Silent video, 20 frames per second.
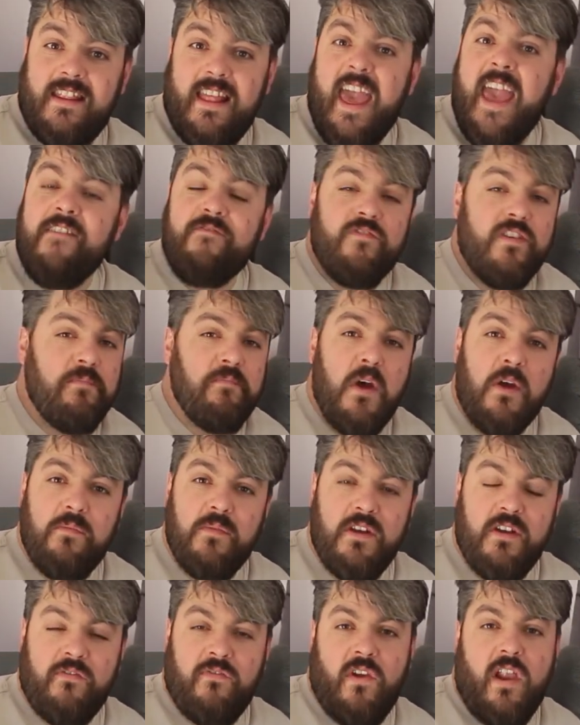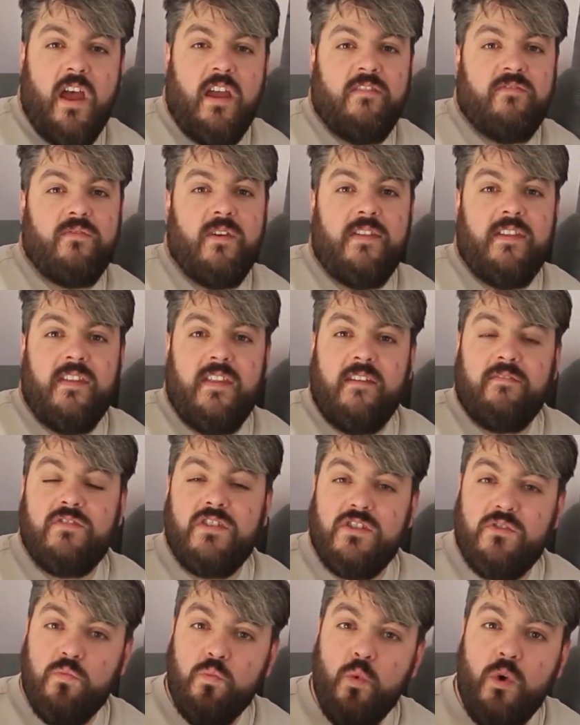every moment of life, whether they've
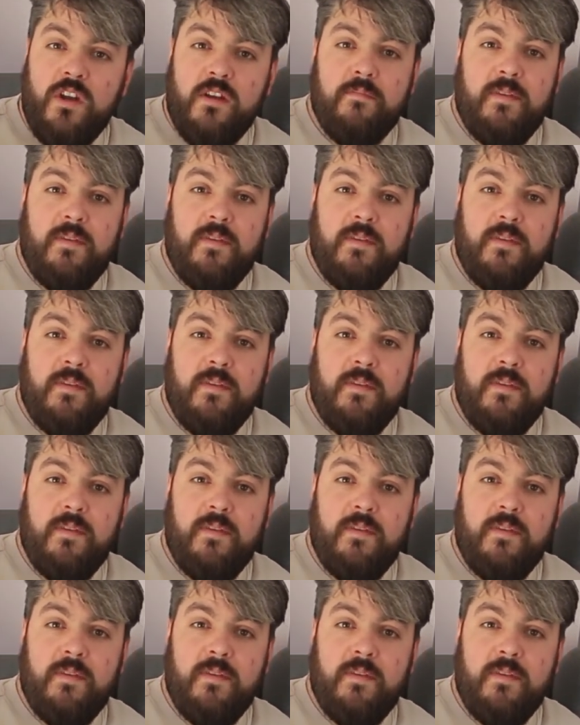just won